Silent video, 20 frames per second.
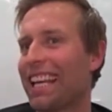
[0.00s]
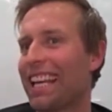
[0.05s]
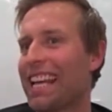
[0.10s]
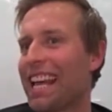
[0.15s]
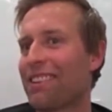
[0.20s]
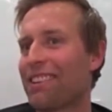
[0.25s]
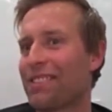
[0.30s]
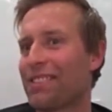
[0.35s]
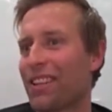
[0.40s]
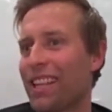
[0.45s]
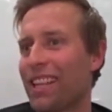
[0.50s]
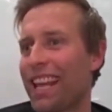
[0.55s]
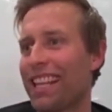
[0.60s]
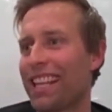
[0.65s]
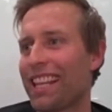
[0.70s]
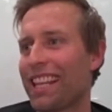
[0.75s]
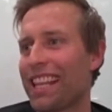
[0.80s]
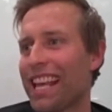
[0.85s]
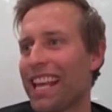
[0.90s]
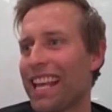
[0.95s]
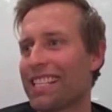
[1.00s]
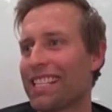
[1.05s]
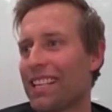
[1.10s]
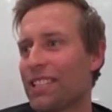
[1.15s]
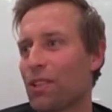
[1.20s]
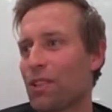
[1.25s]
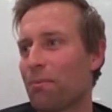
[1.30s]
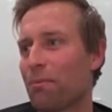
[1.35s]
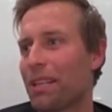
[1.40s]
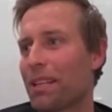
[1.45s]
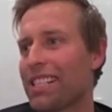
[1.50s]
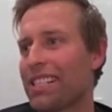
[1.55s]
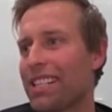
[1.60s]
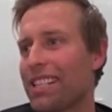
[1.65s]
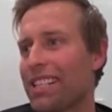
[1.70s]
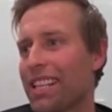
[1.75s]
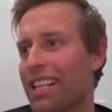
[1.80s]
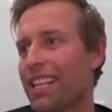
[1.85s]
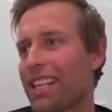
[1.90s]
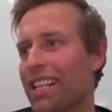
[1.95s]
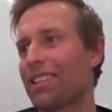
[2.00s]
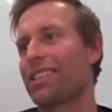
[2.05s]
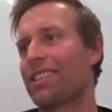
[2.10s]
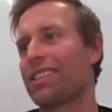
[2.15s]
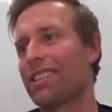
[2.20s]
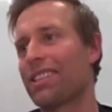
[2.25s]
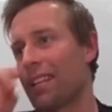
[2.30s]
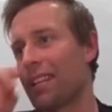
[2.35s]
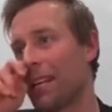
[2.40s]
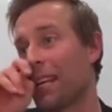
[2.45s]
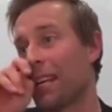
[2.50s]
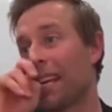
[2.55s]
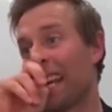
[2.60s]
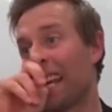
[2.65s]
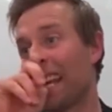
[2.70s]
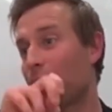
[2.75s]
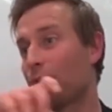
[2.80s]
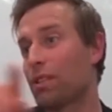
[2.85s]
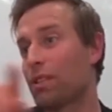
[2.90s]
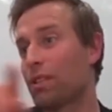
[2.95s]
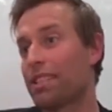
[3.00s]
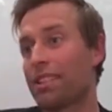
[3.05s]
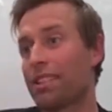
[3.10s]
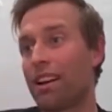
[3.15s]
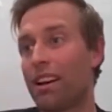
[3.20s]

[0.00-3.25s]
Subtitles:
So that's that job. You can see that it was